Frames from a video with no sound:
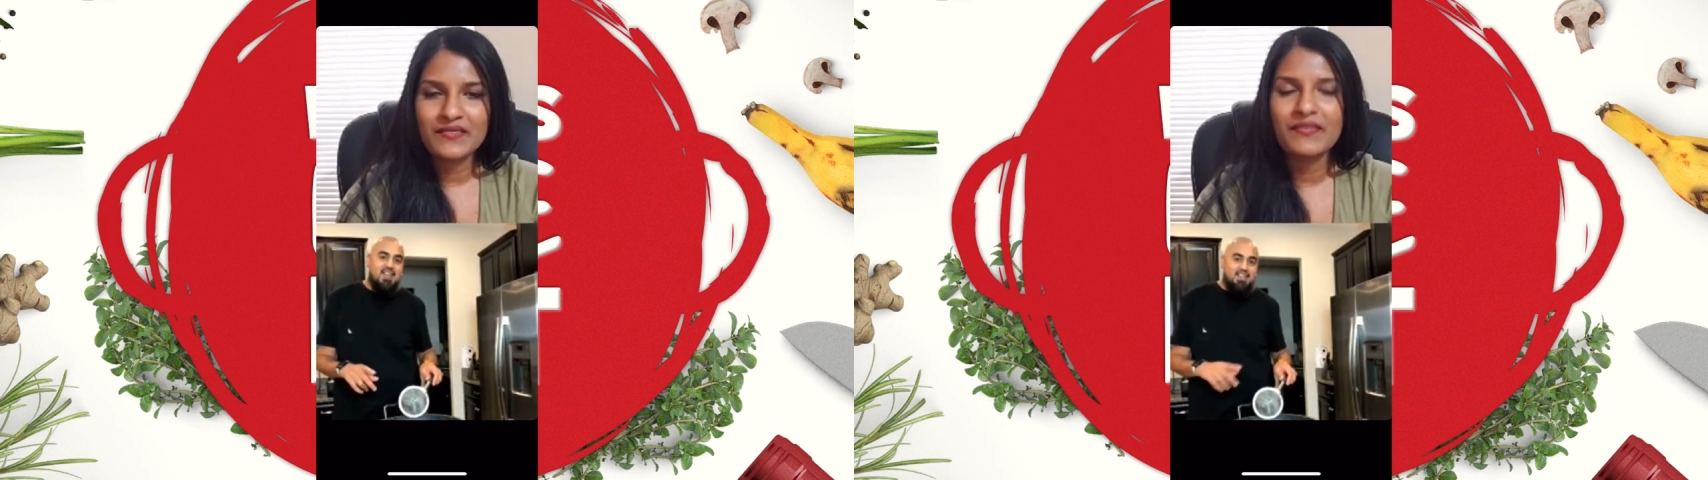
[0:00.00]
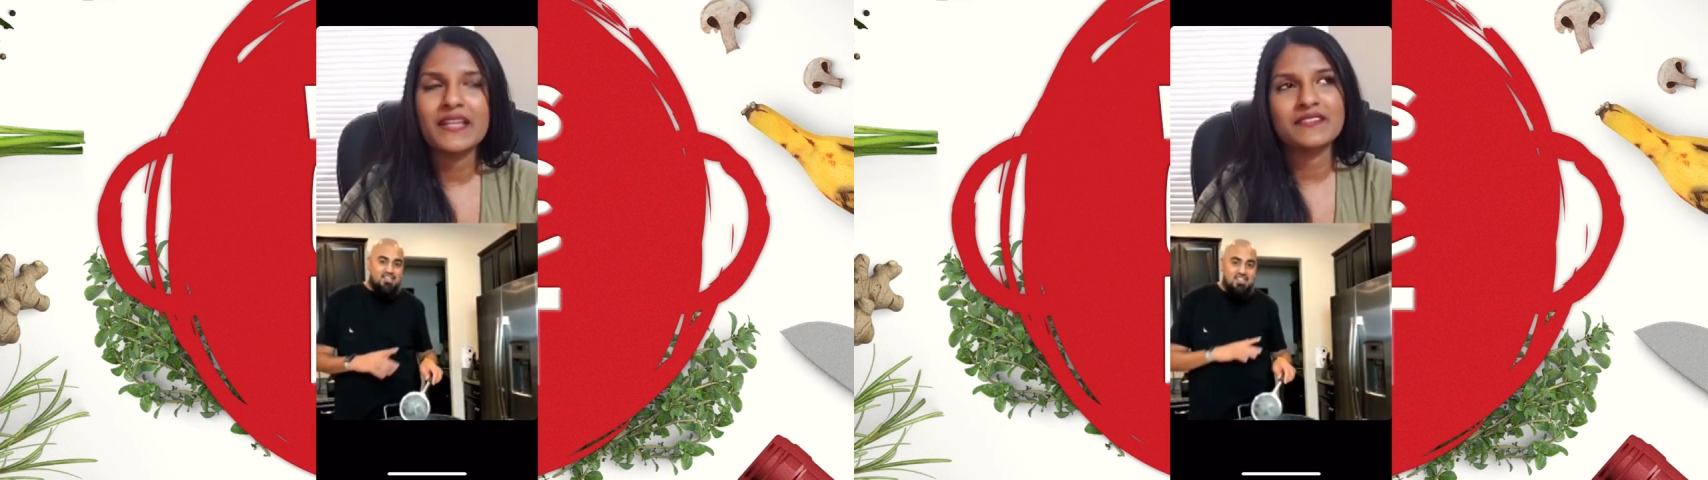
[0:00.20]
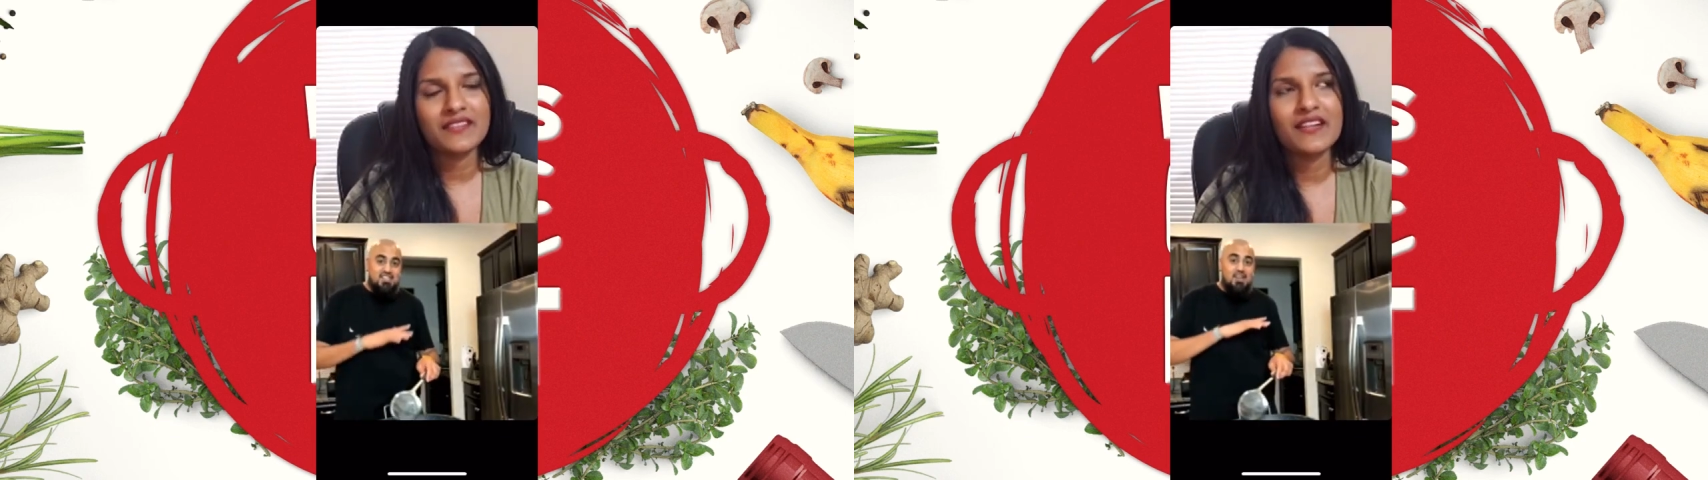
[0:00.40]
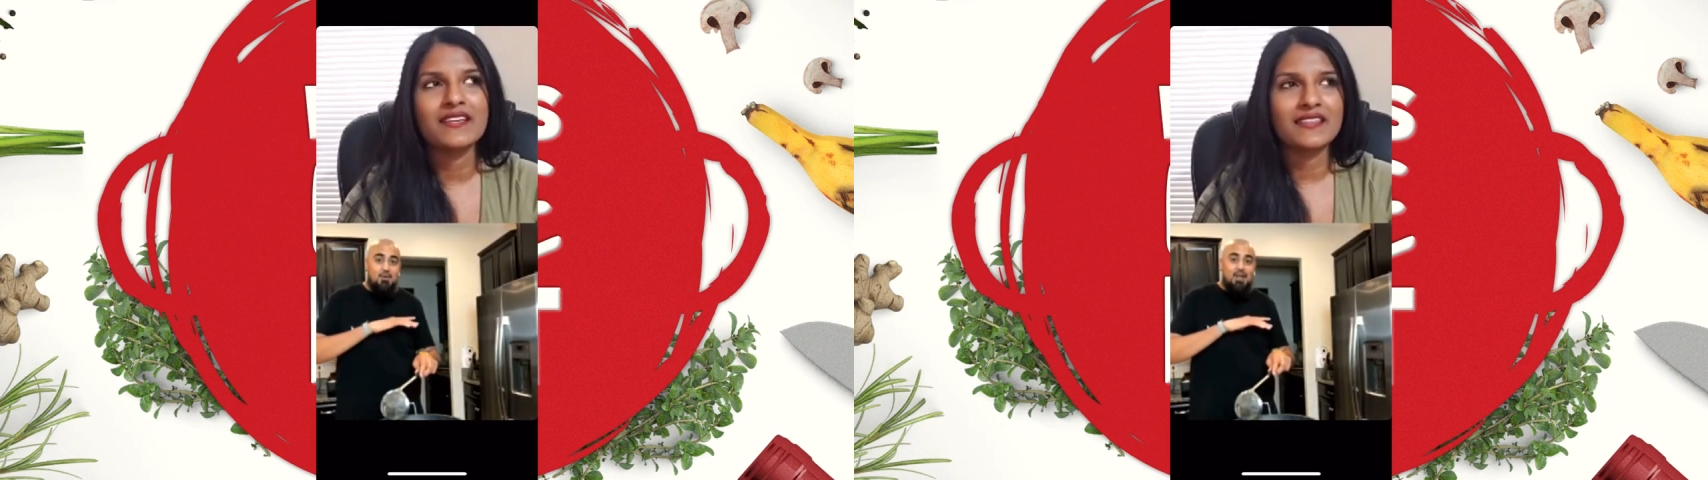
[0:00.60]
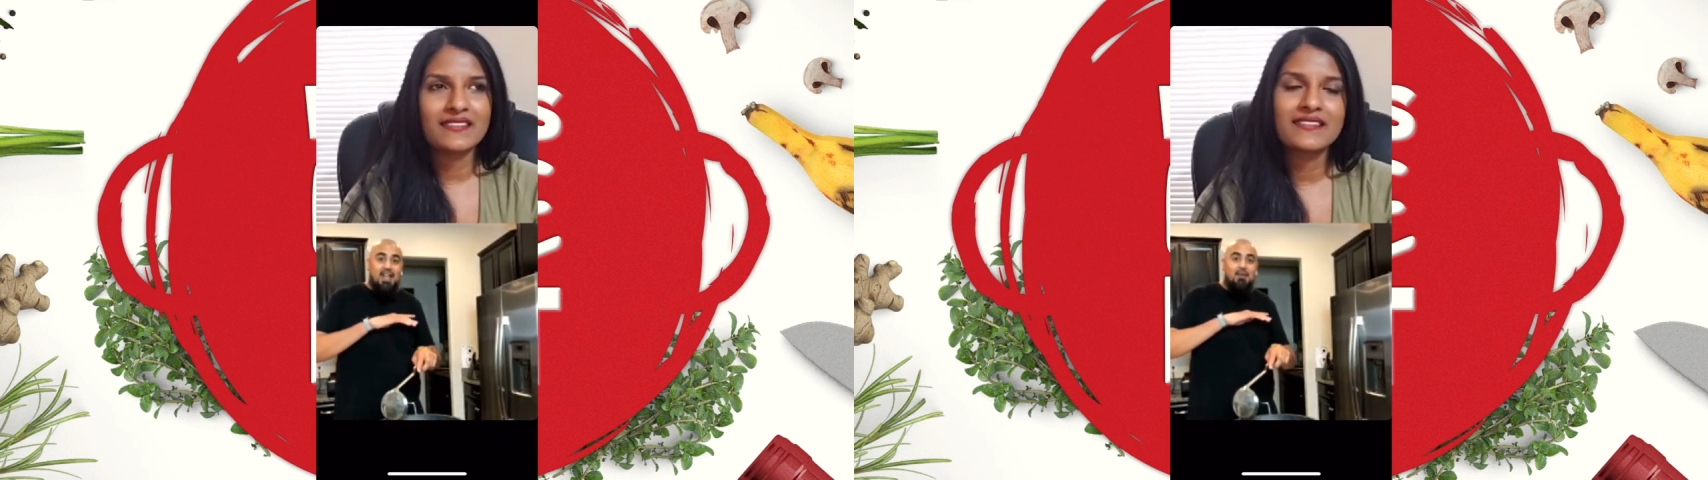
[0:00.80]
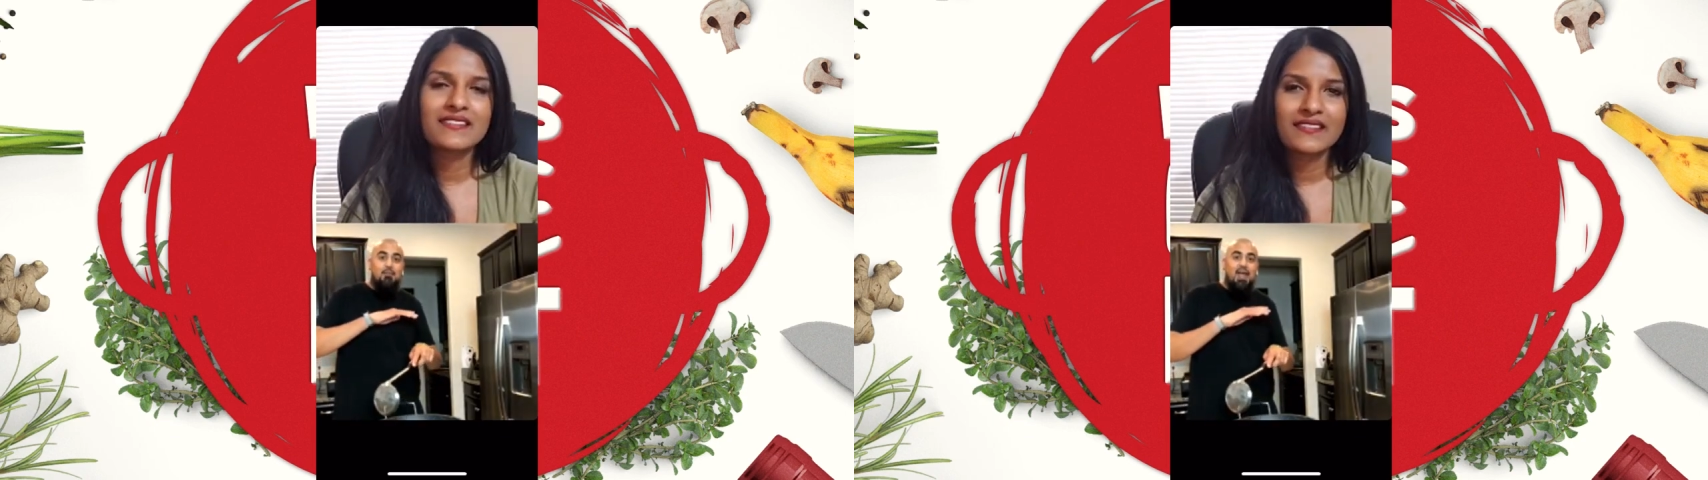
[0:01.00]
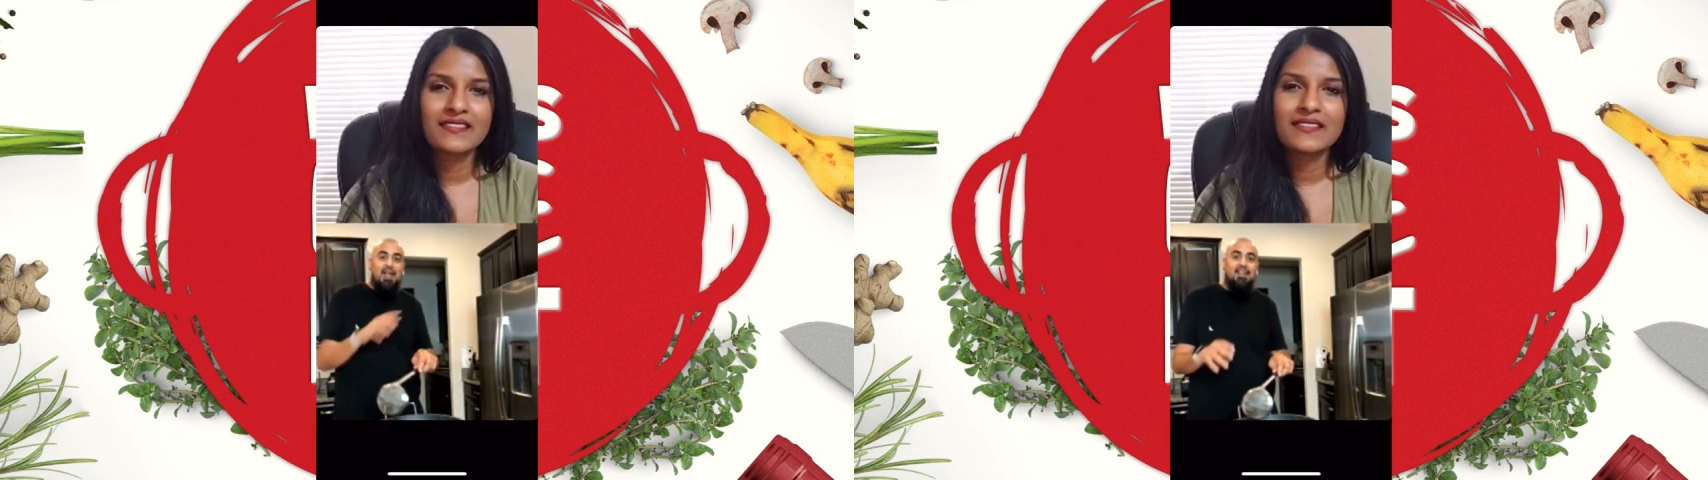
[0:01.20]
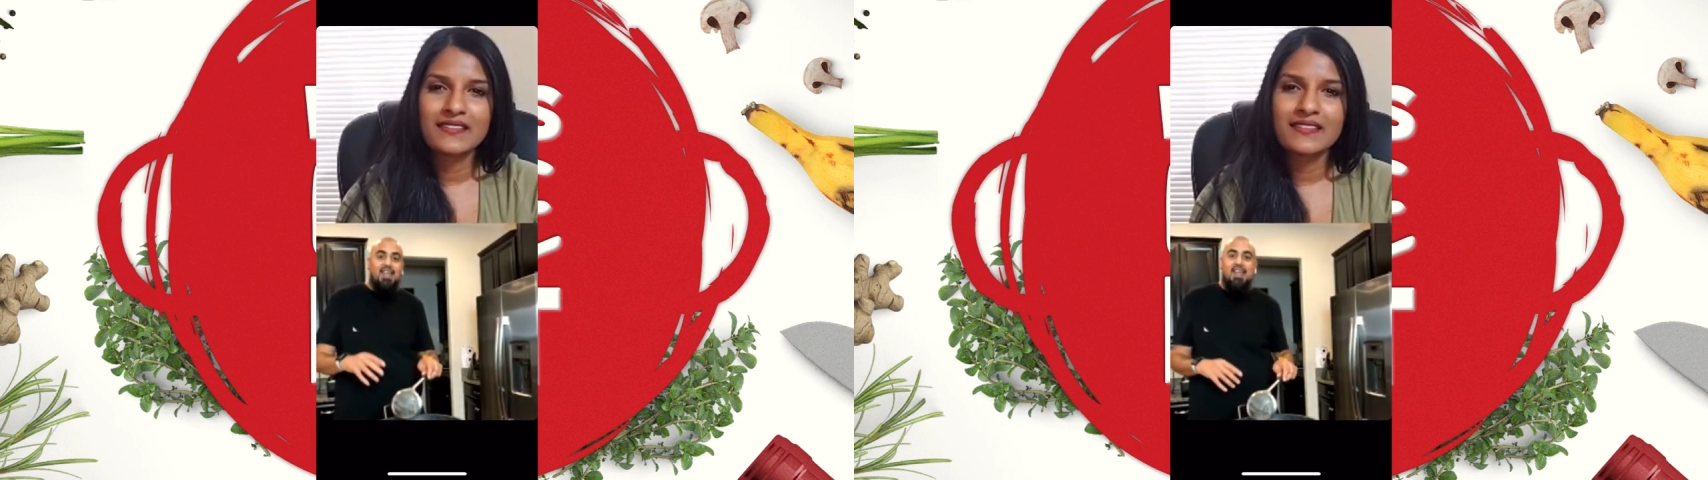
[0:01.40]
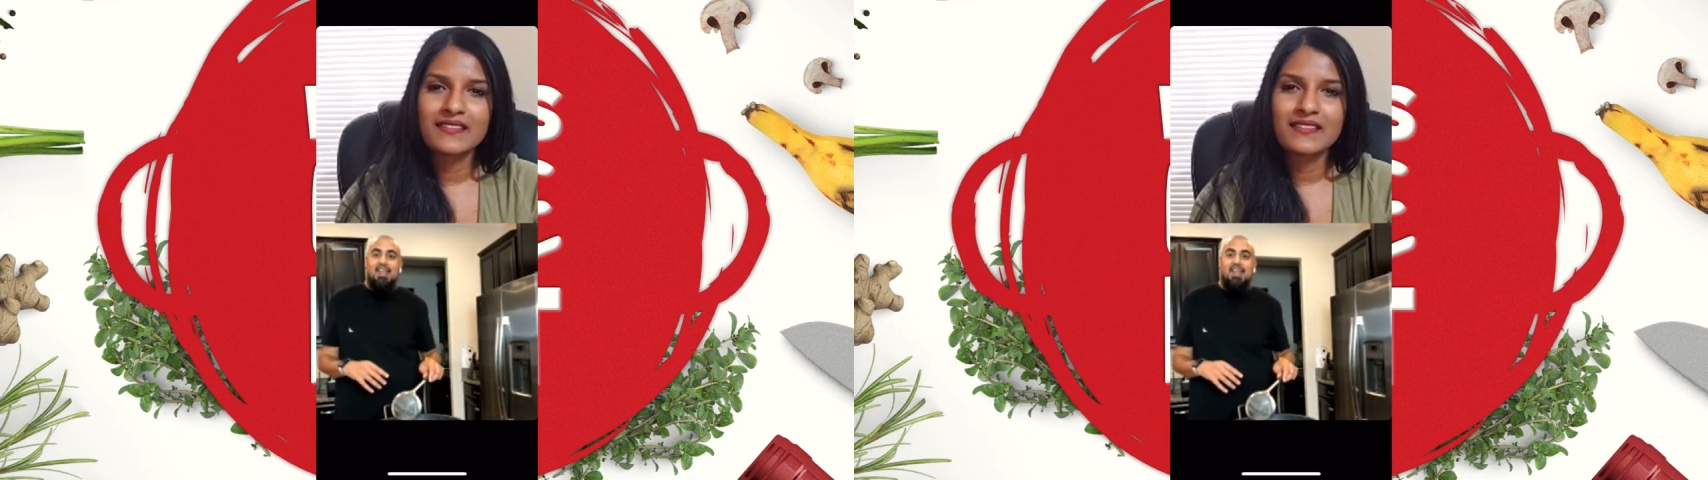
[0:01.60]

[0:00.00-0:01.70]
good with like pancakes,